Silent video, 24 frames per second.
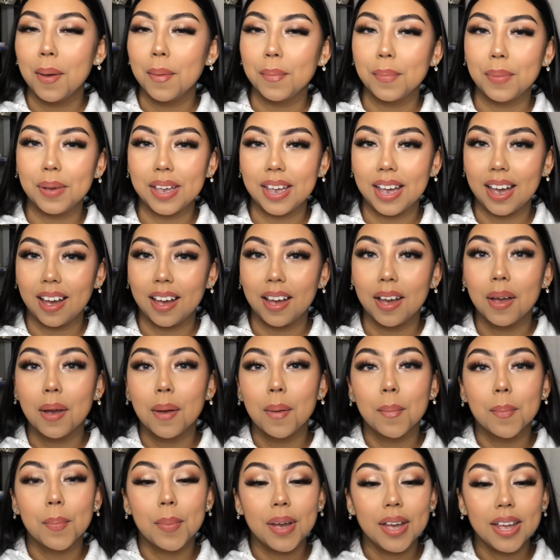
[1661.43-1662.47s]
But yeah.
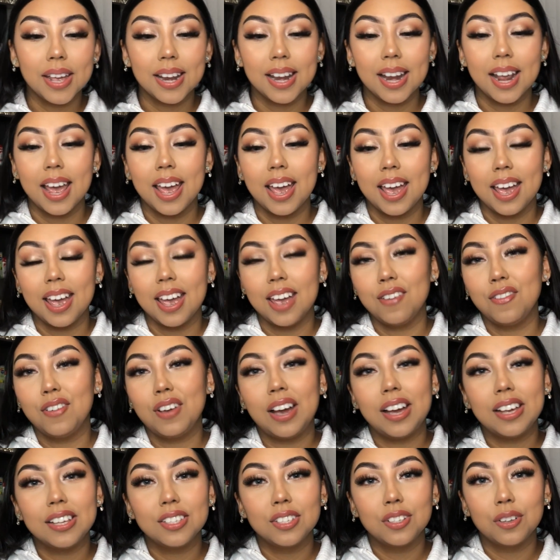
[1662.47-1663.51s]
But if you
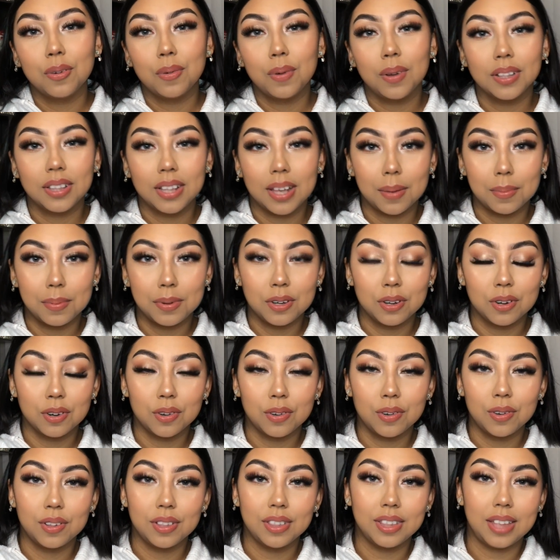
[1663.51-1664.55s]
guys don't want the
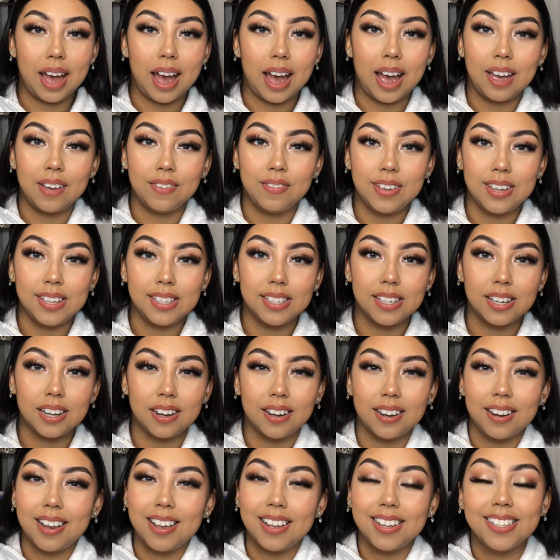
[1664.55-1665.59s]
epidural, the IV's there.
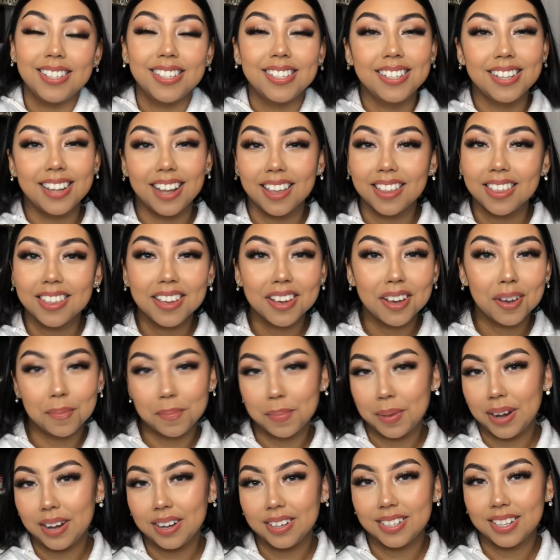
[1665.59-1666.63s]
It's nothing
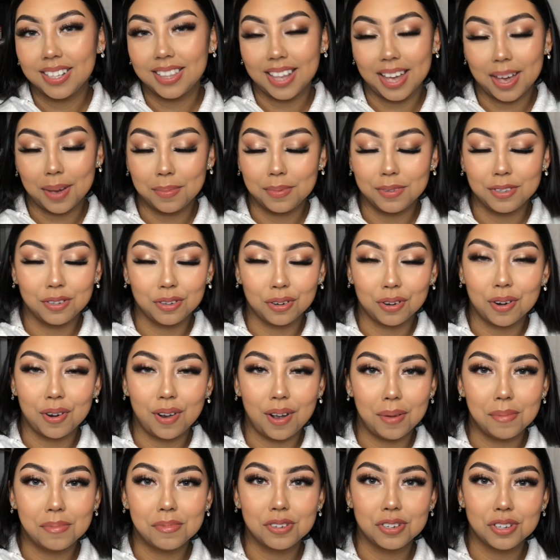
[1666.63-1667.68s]
compared to the epidural,
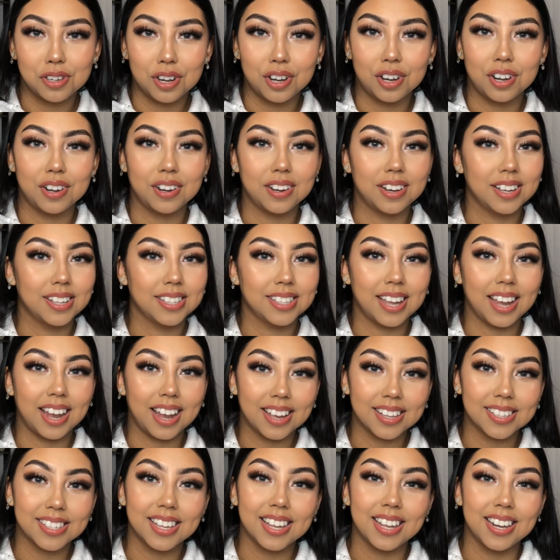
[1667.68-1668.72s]
I'm sure, because like I
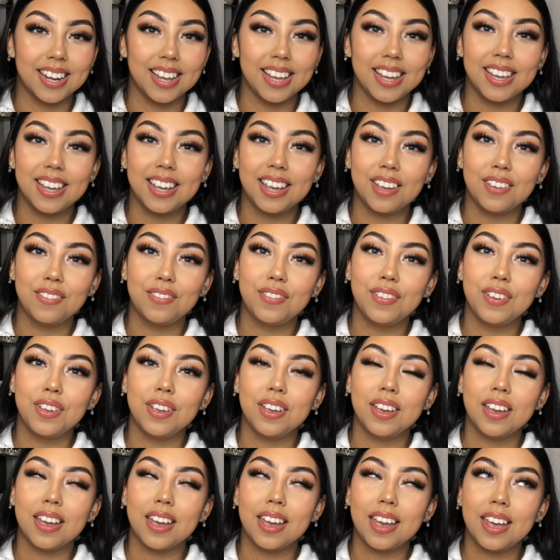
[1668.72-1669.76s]
said, it gave
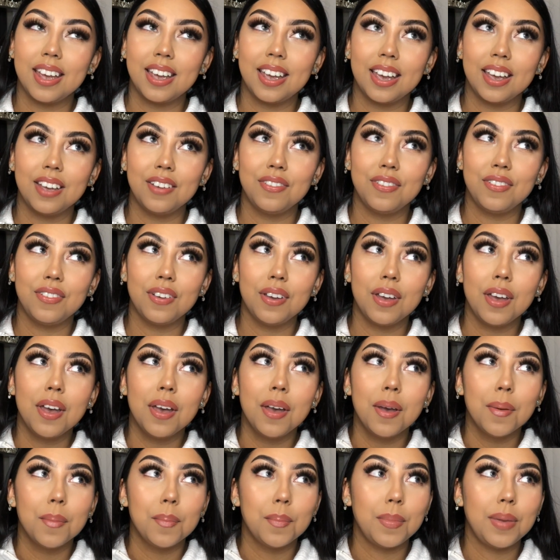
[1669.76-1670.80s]

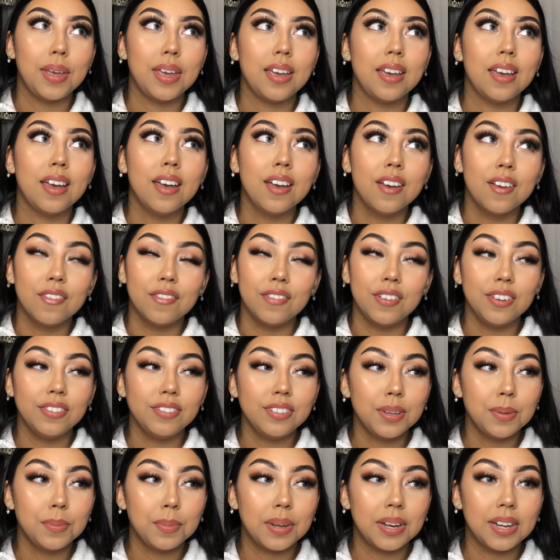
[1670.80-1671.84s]
me
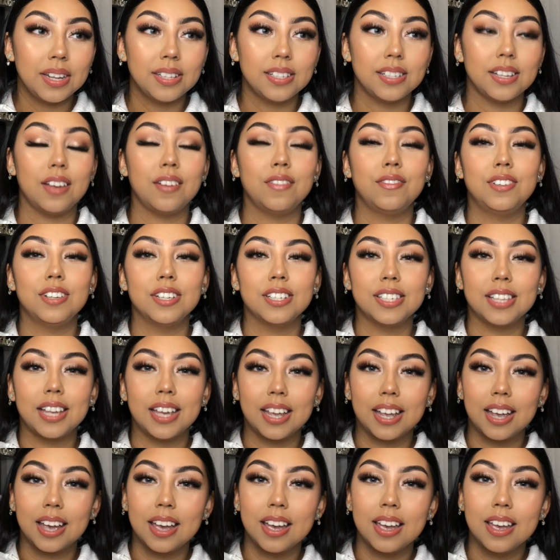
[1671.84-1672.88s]
15 minutes of just
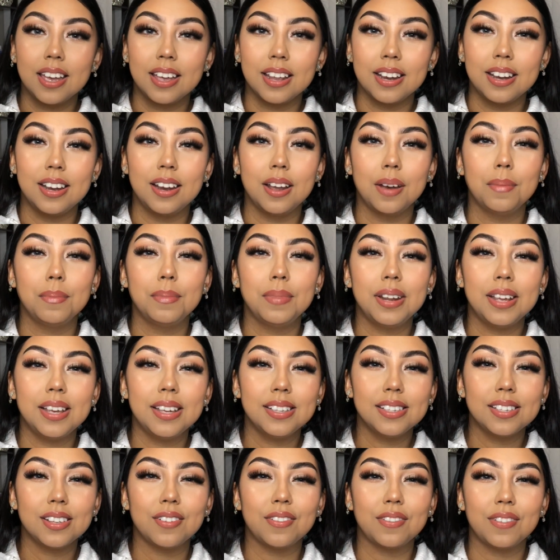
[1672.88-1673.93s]
like
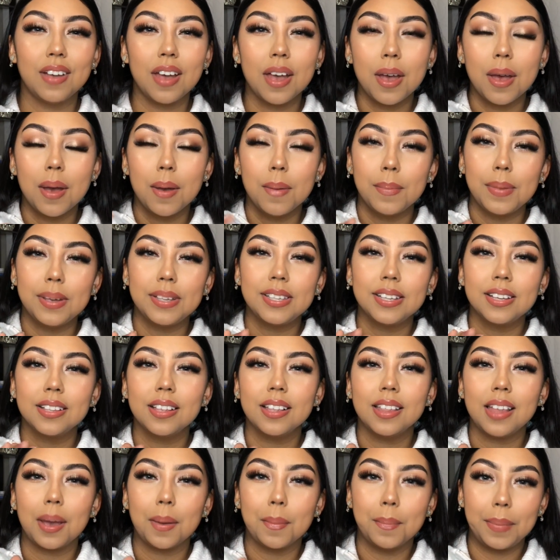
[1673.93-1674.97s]
numbness, of basically
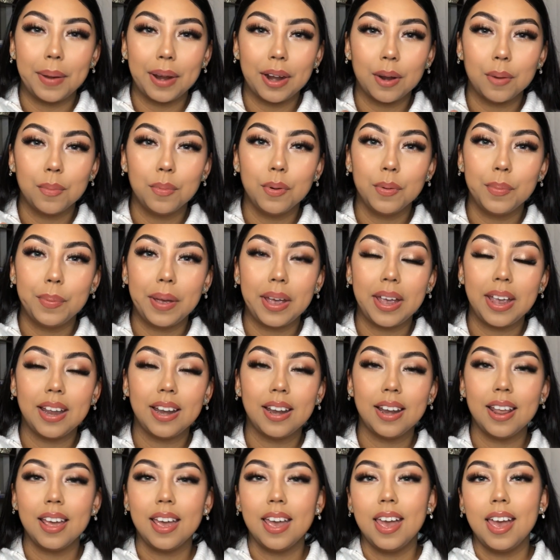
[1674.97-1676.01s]
like bearable
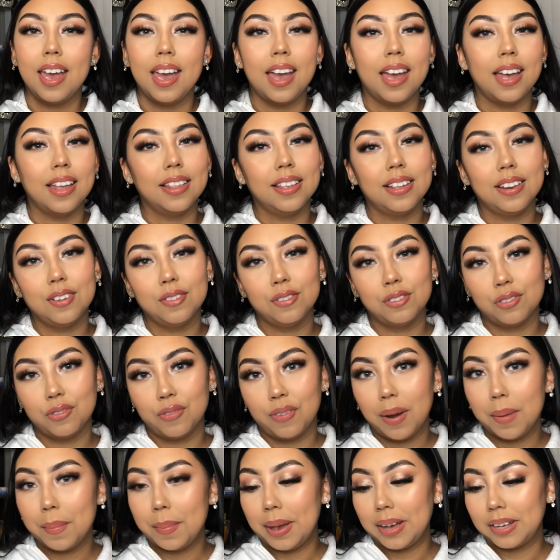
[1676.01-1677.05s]
pain, and then it was
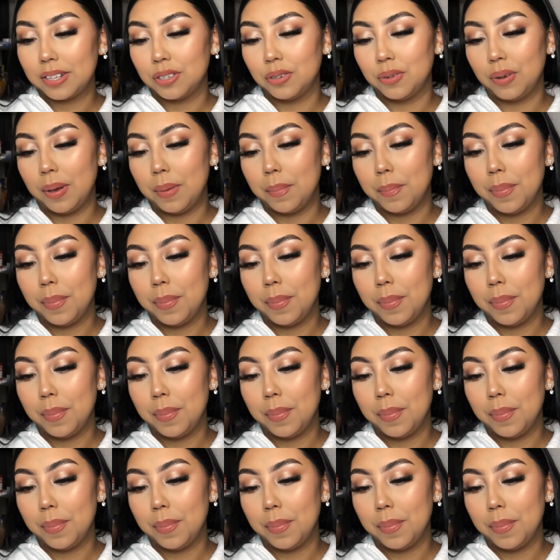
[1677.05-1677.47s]
right back to it.